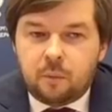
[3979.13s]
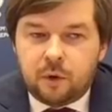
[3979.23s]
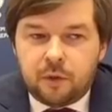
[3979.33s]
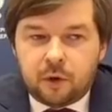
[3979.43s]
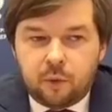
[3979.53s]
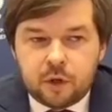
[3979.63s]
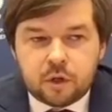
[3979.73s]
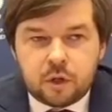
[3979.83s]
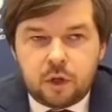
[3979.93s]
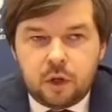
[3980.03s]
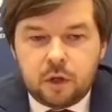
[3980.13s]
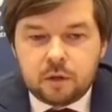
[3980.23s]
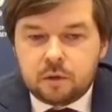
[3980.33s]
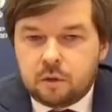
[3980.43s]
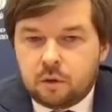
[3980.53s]
But the question
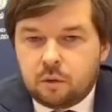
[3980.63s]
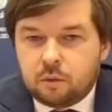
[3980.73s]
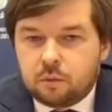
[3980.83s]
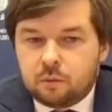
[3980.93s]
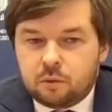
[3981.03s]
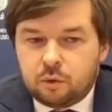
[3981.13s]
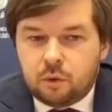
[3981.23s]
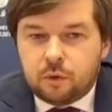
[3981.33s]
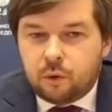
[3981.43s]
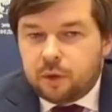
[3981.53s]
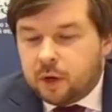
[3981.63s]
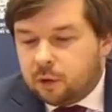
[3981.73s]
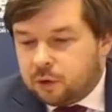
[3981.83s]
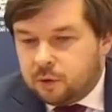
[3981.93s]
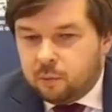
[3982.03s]
is, you know, do you throw
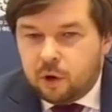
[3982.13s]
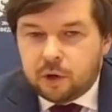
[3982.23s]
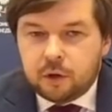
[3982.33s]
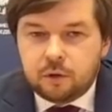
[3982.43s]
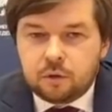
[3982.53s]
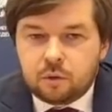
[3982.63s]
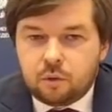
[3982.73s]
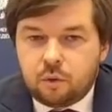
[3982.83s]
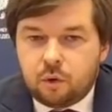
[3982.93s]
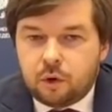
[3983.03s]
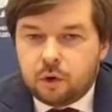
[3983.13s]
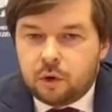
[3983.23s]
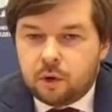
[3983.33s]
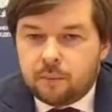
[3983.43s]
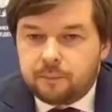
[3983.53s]
that out at the market
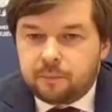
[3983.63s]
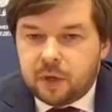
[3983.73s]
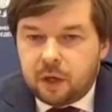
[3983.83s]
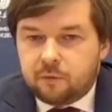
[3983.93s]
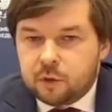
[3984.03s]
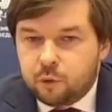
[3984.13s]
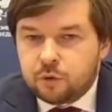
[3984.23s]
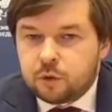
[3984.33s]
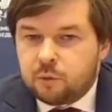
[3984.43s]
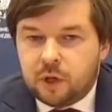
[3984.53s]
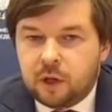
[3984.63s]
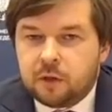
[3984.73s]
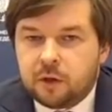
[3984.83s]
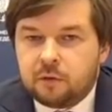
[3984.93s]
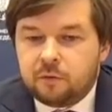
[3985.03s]
or behave responsibly?
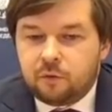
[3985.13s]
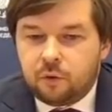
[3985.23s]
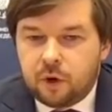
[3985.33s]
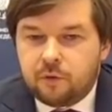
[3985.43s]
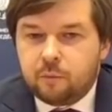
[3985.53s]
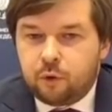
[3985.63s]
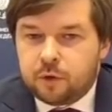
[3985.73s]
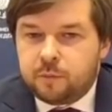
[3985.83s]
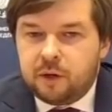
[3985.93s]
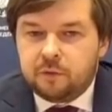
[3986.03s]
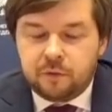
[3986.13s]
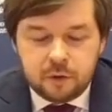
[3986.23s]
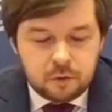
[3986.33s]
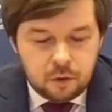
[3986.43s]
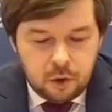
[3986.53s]
And I think for everybody's
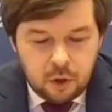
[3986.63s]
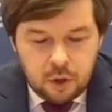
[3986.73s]
benefit,